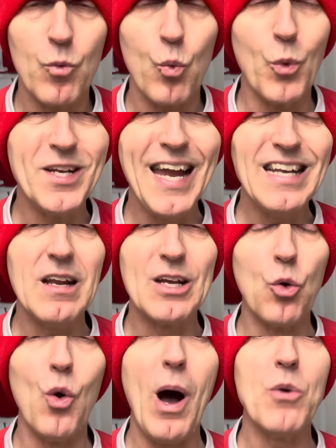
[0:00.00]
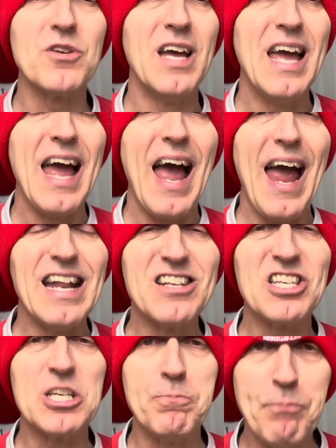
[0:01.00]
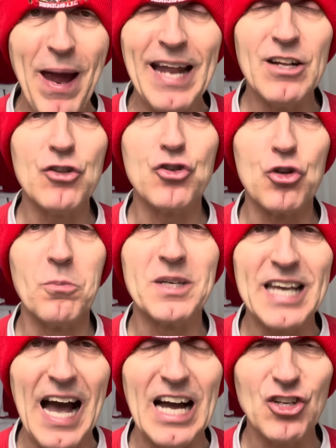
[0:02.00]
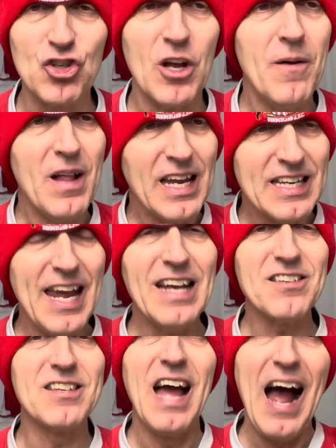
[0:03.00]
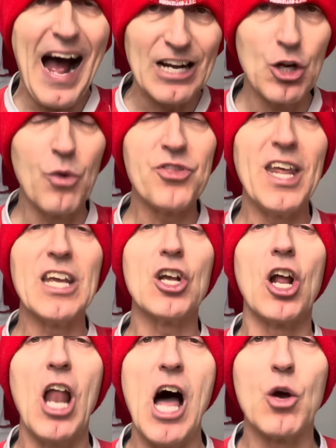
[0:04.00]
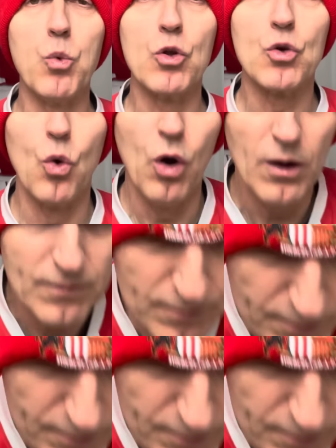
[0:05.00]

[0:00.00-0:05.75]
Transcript: We need to go out and spend some cash. Yes, I do think Clark will go.